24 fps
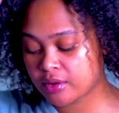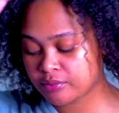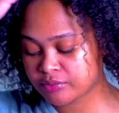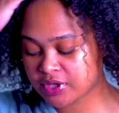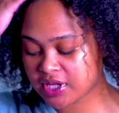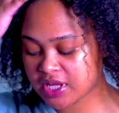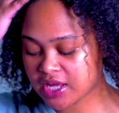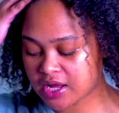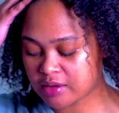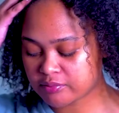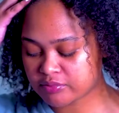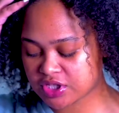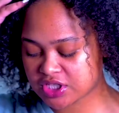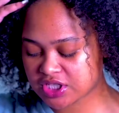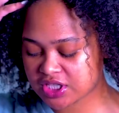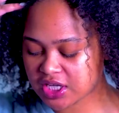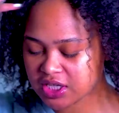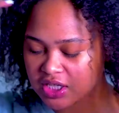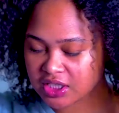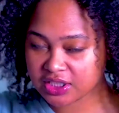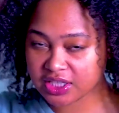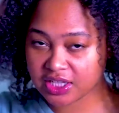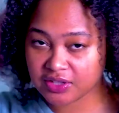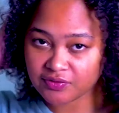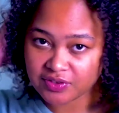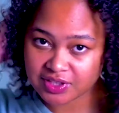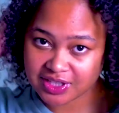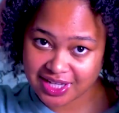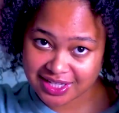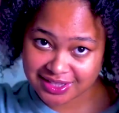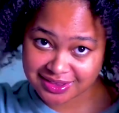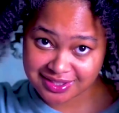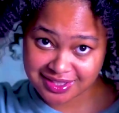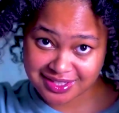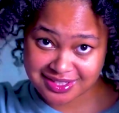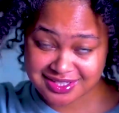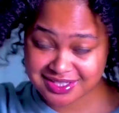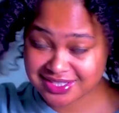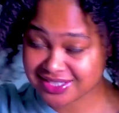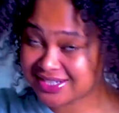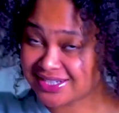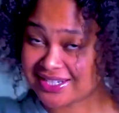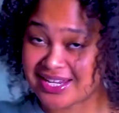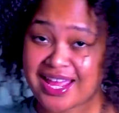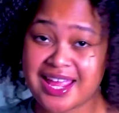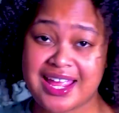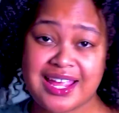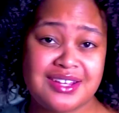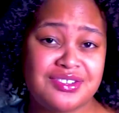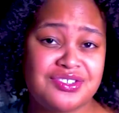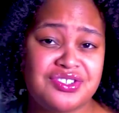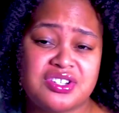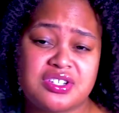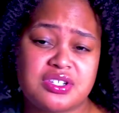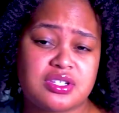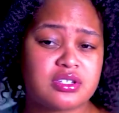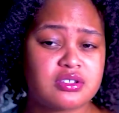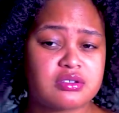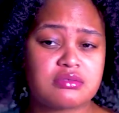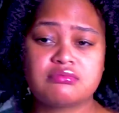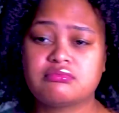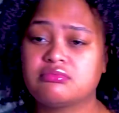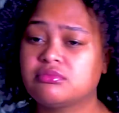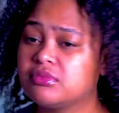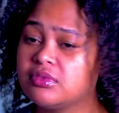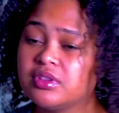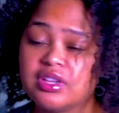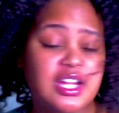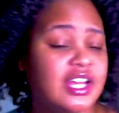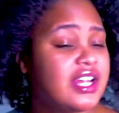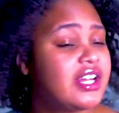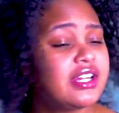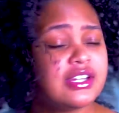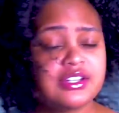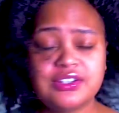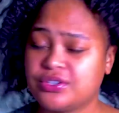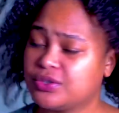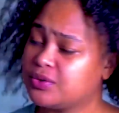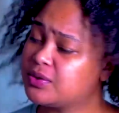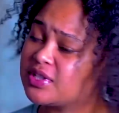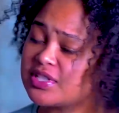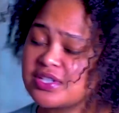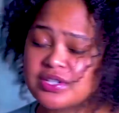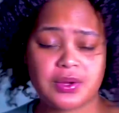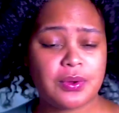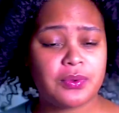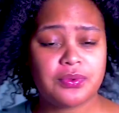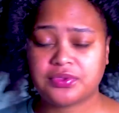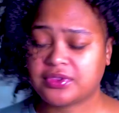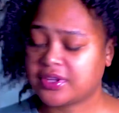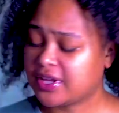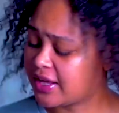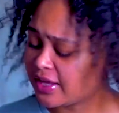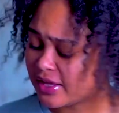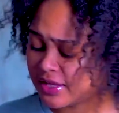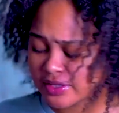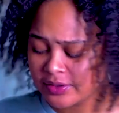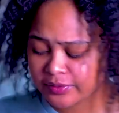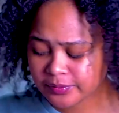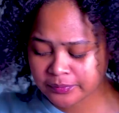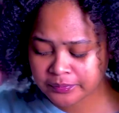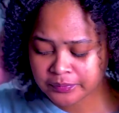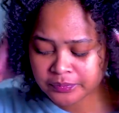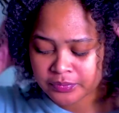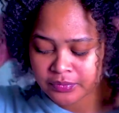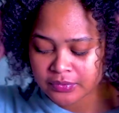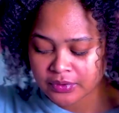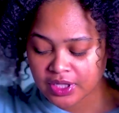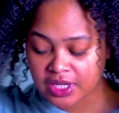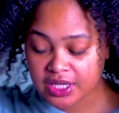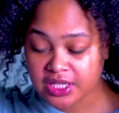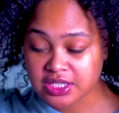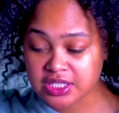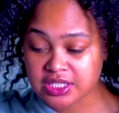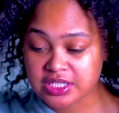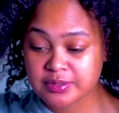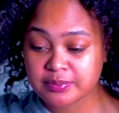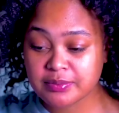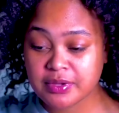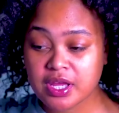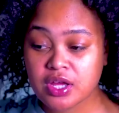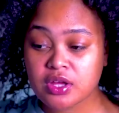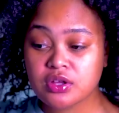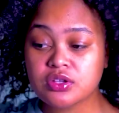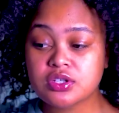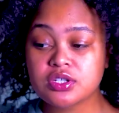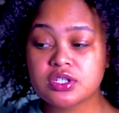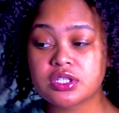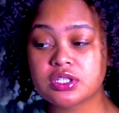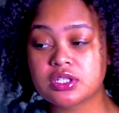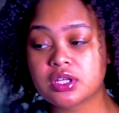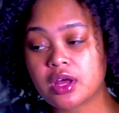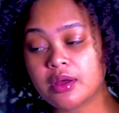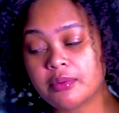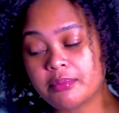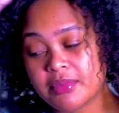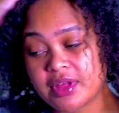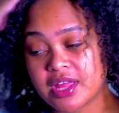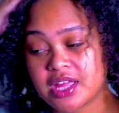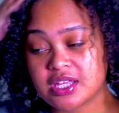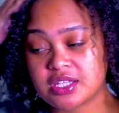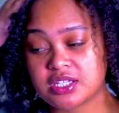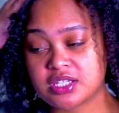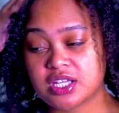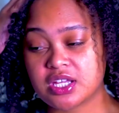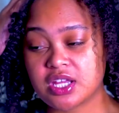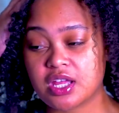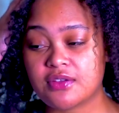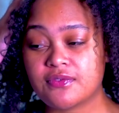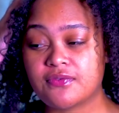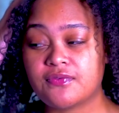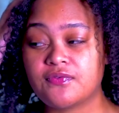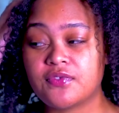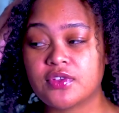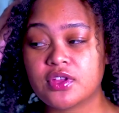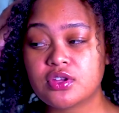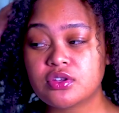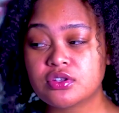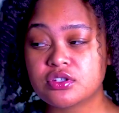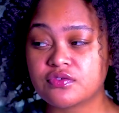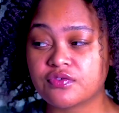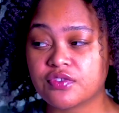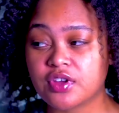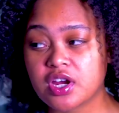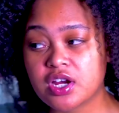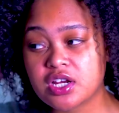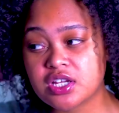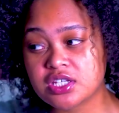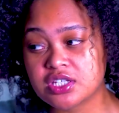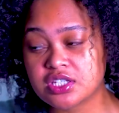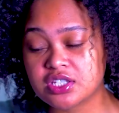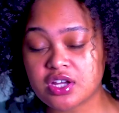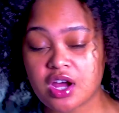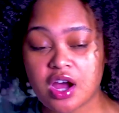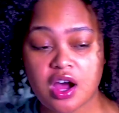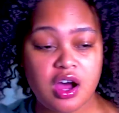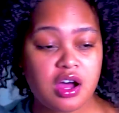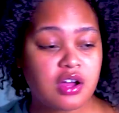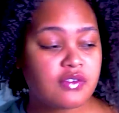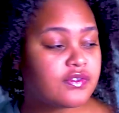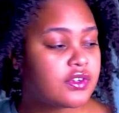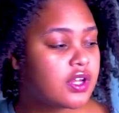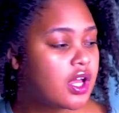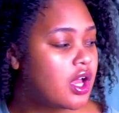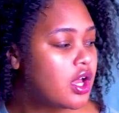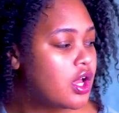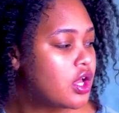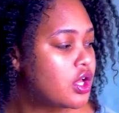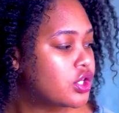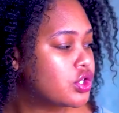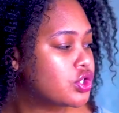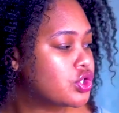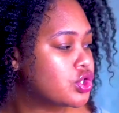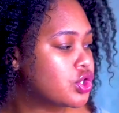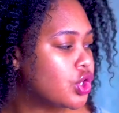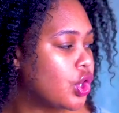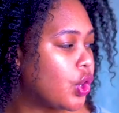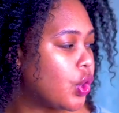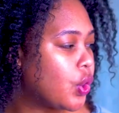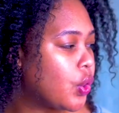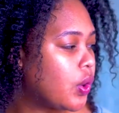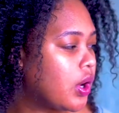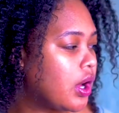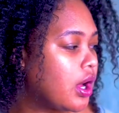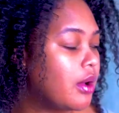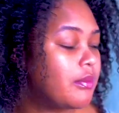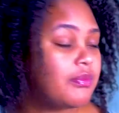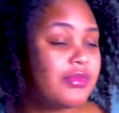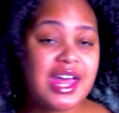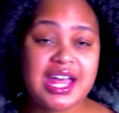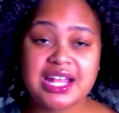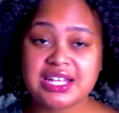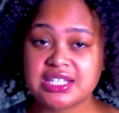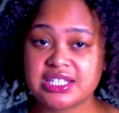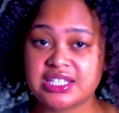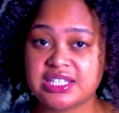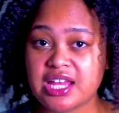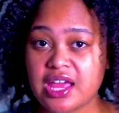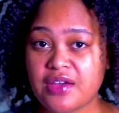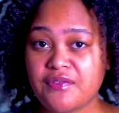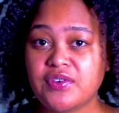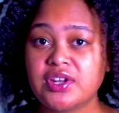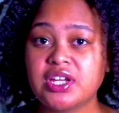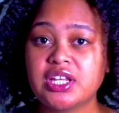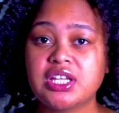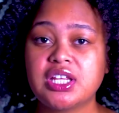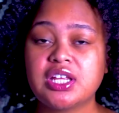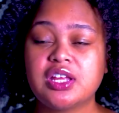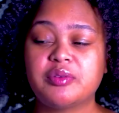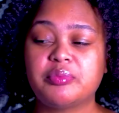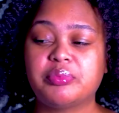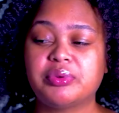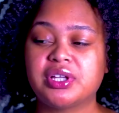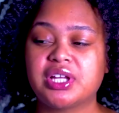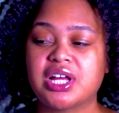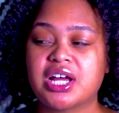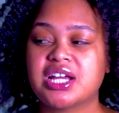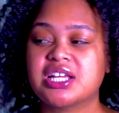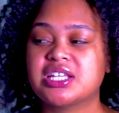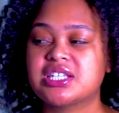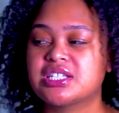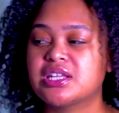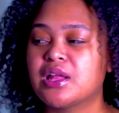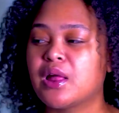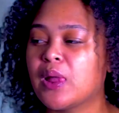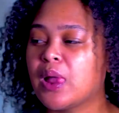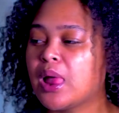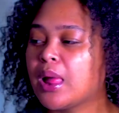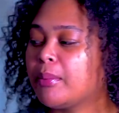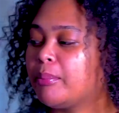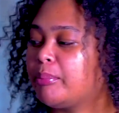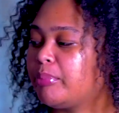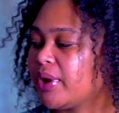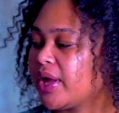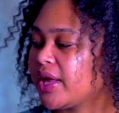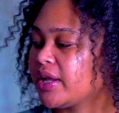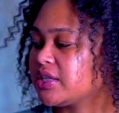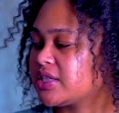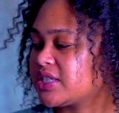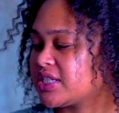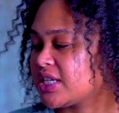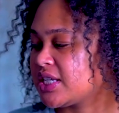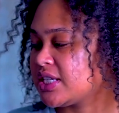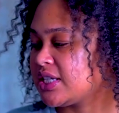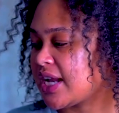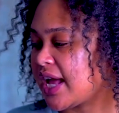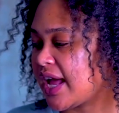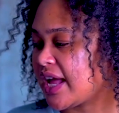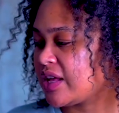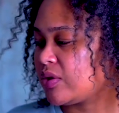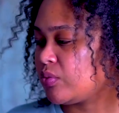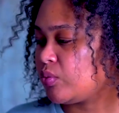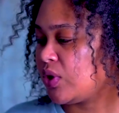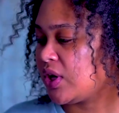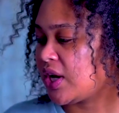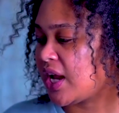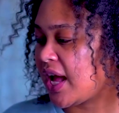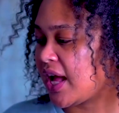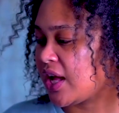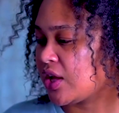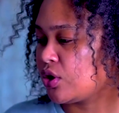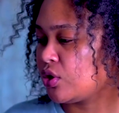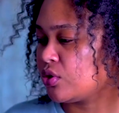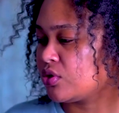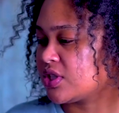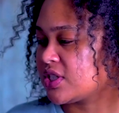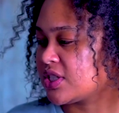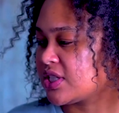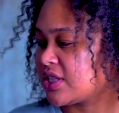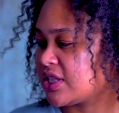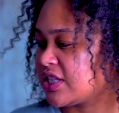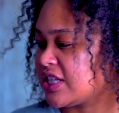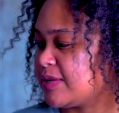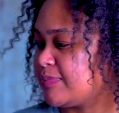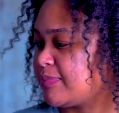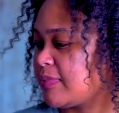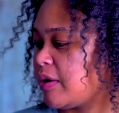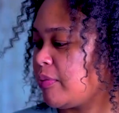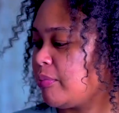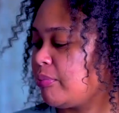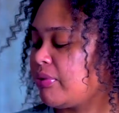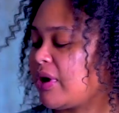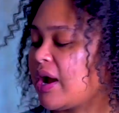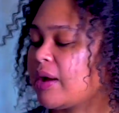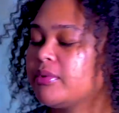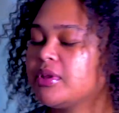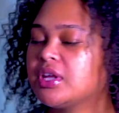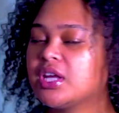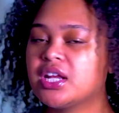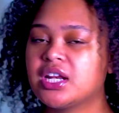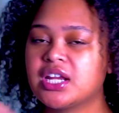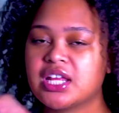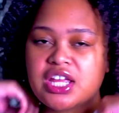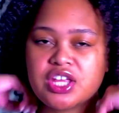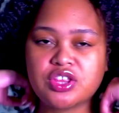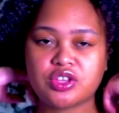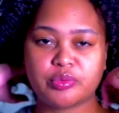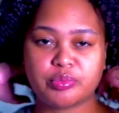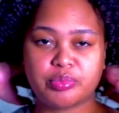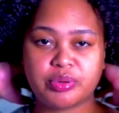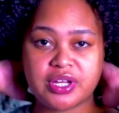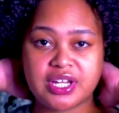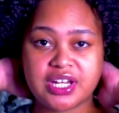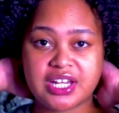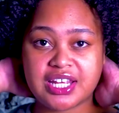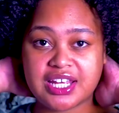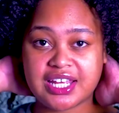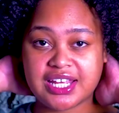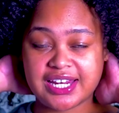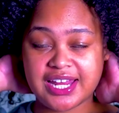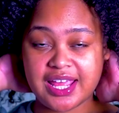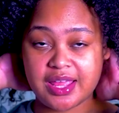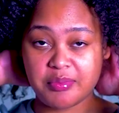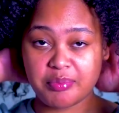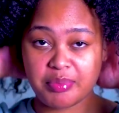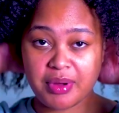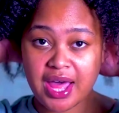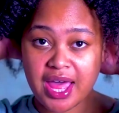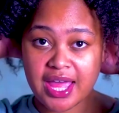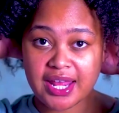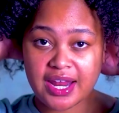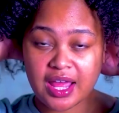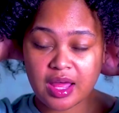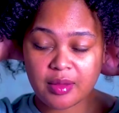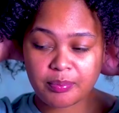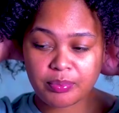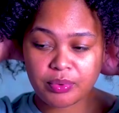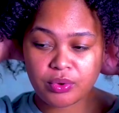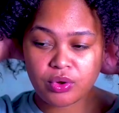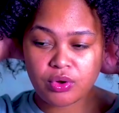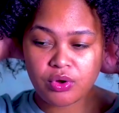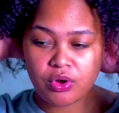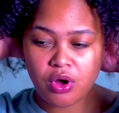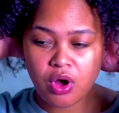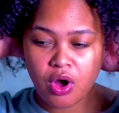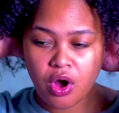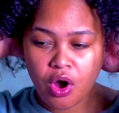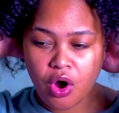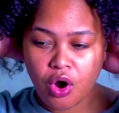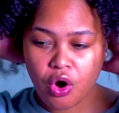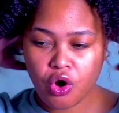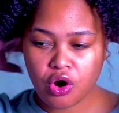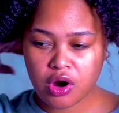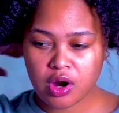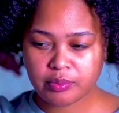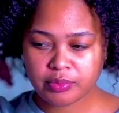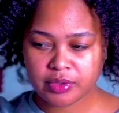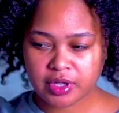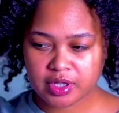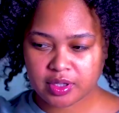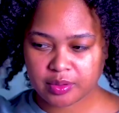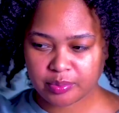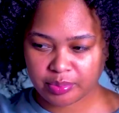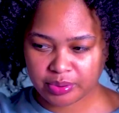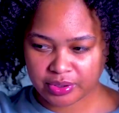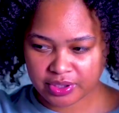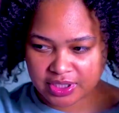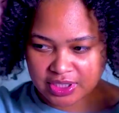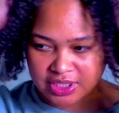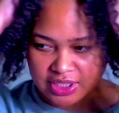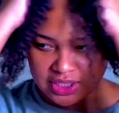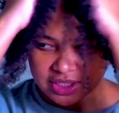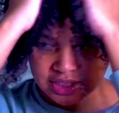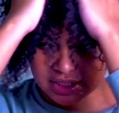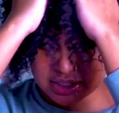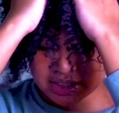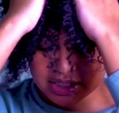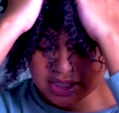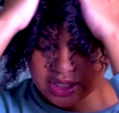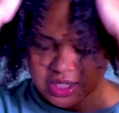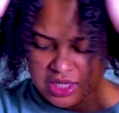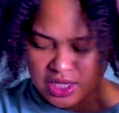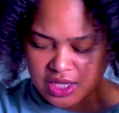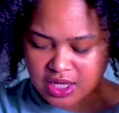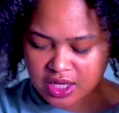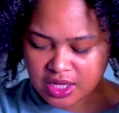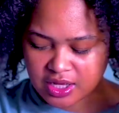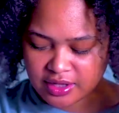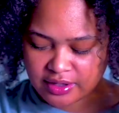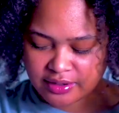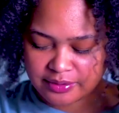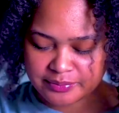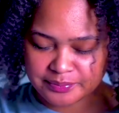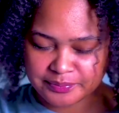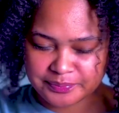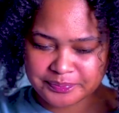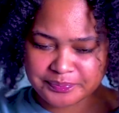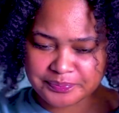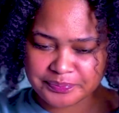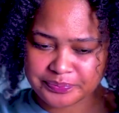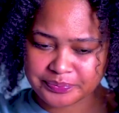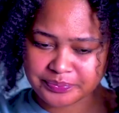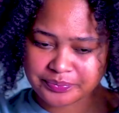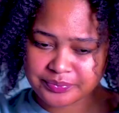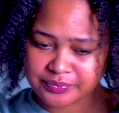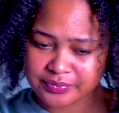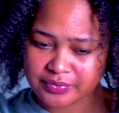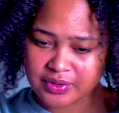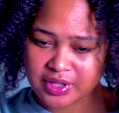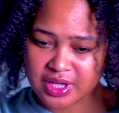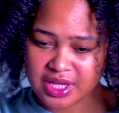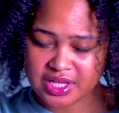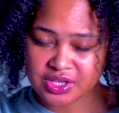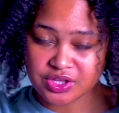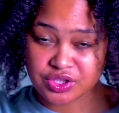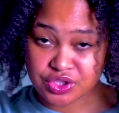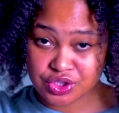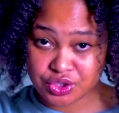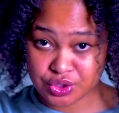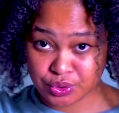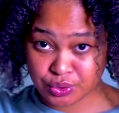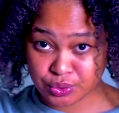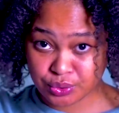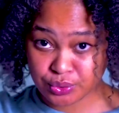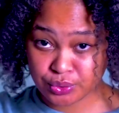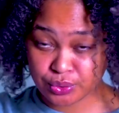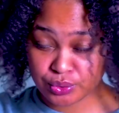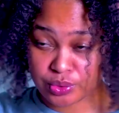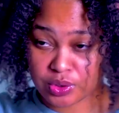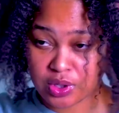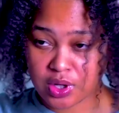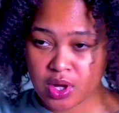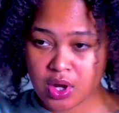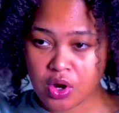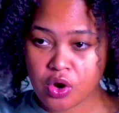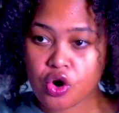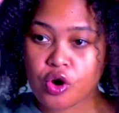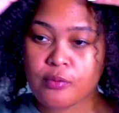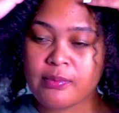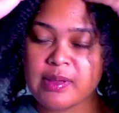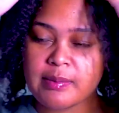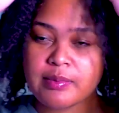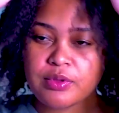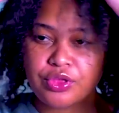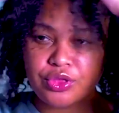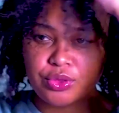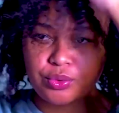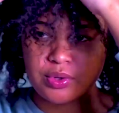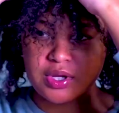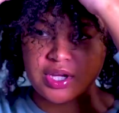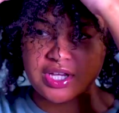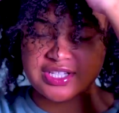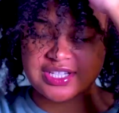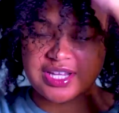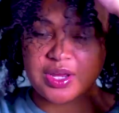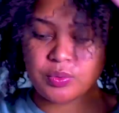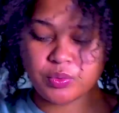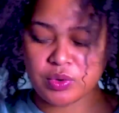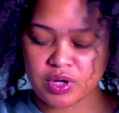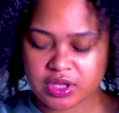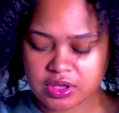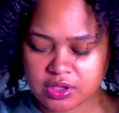yeah, I'm just gonna leave it like this today and just let it do its own thing. It smells amazing. It feels very soft. So that's definitely a plus. But tonight when I go to sleep, I'm probably going to either put it in a pineapple or I'm going to put it in 2 or maybe 3. Because I